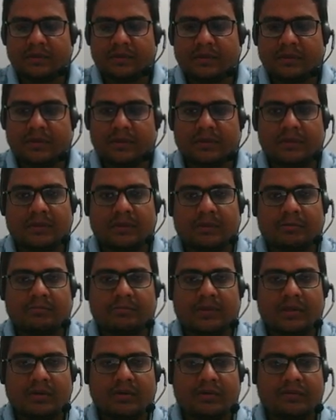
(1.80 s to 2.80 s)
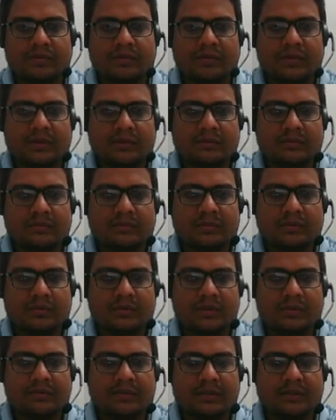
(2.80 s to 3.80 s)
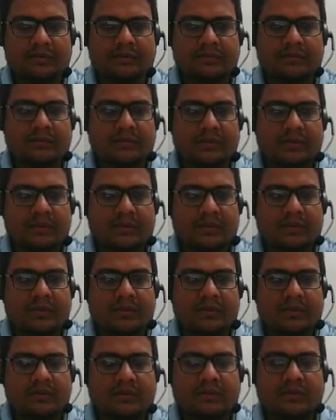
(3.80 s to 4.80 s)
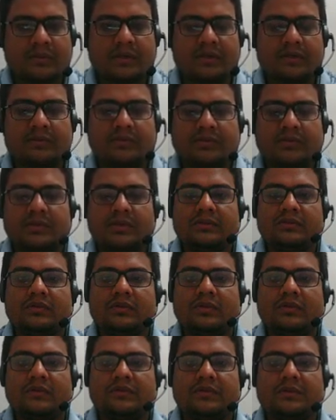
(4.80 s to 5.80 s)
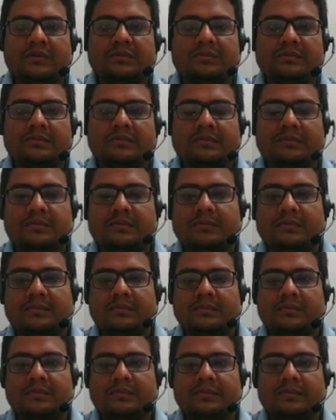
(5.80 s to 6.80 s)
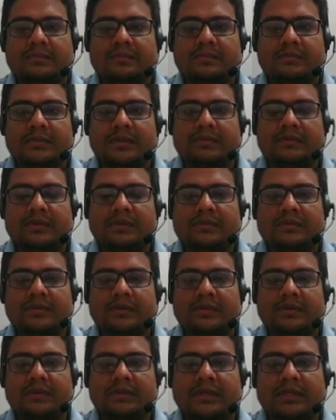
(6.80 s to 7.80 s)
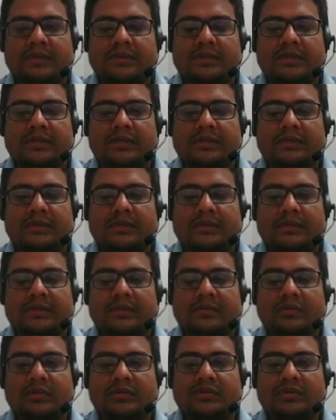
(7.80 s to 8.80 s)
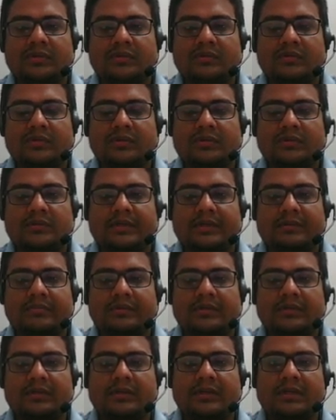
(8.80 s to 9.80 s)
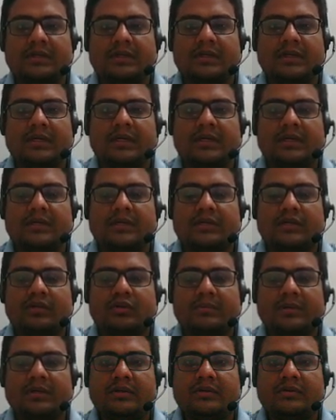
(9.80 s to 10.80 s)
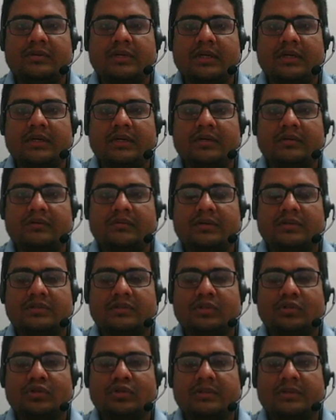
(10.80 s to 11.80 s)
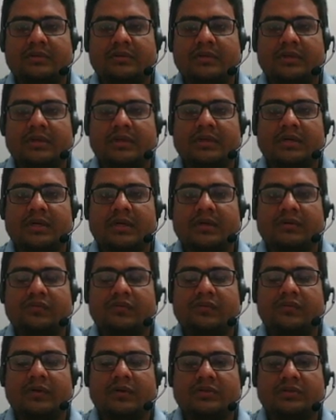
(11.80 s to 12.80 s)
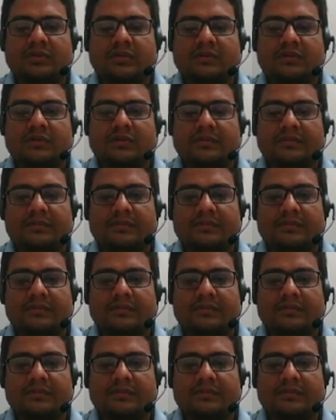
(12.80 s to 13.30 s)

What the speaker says: Hello everyone, good evening. So here we shall solve some previous year KCET questions on the chapter Trigonometric and Inverse Trigonometric Functions.